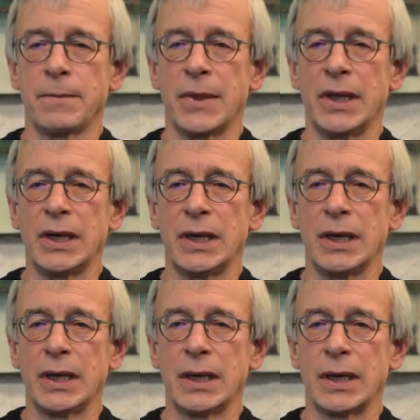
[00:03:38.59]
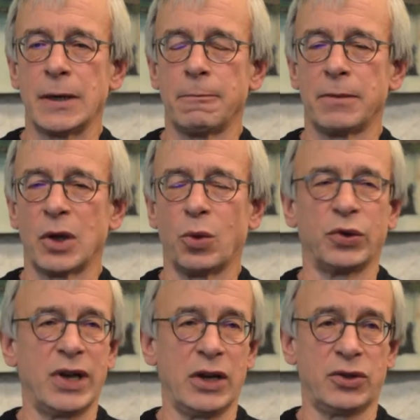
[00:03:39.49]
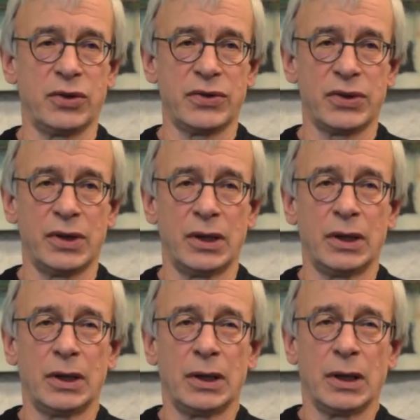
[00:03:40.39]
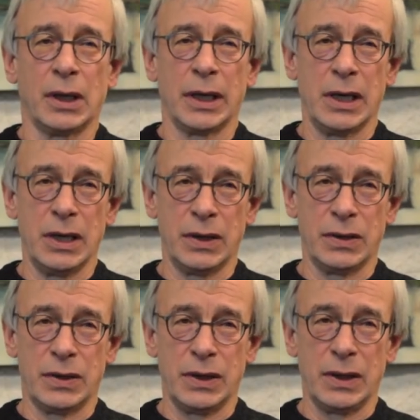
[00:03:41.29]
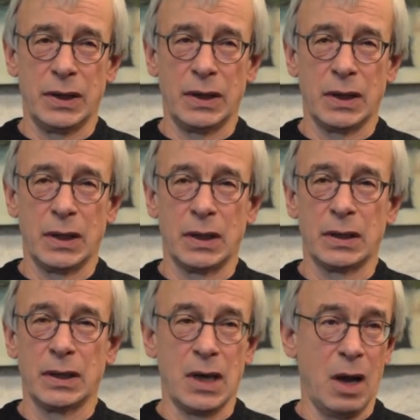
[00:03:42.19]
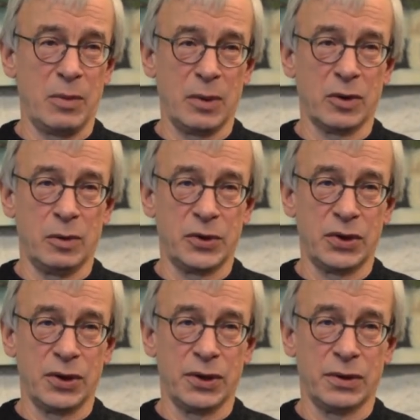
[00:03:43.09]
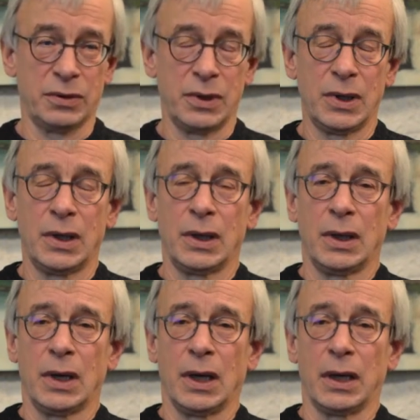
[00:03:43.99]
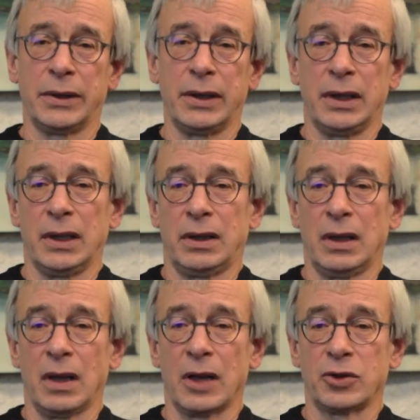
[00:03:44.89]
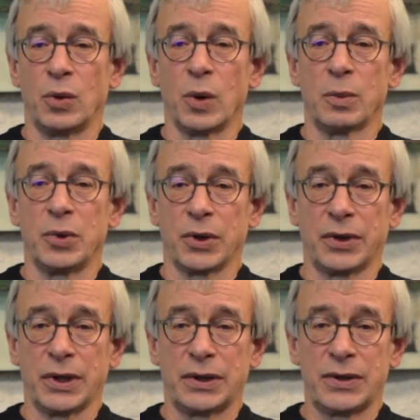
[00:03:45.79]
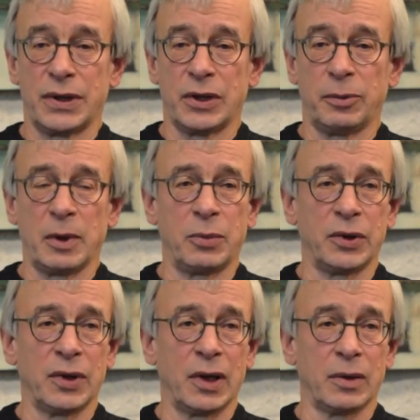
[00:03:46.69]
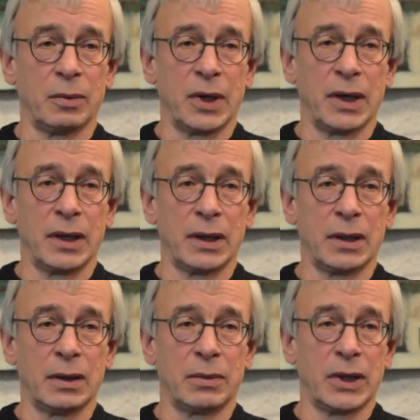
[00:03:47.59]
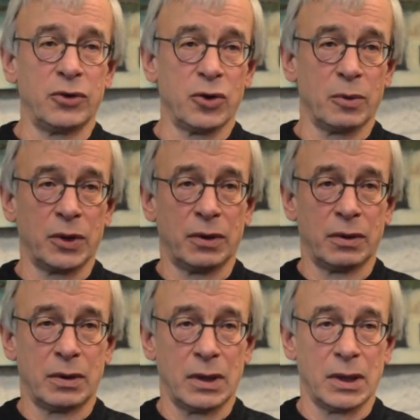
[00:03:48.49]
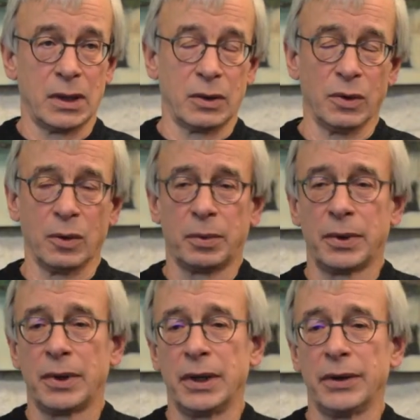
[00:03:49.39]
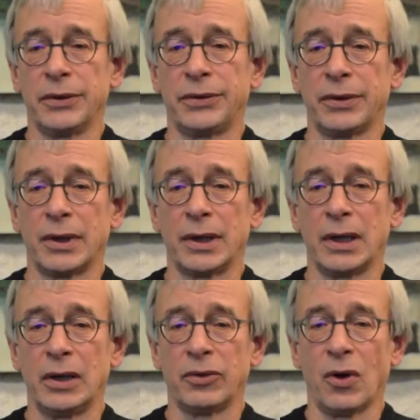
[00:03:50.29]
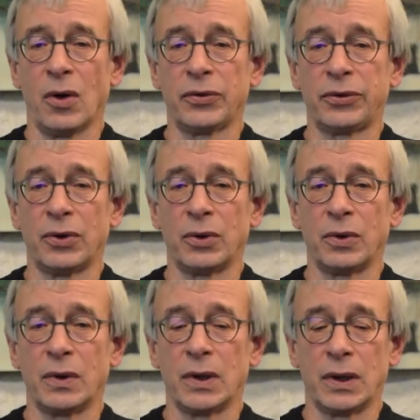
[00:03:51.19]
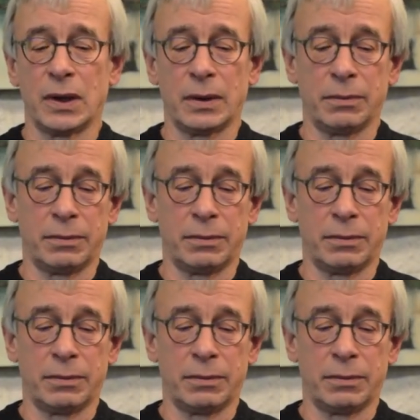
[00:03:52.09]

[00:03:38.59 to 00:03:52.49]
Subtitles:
the quotations in the non-biblical material, the theological word book that is being put together by the German group is also.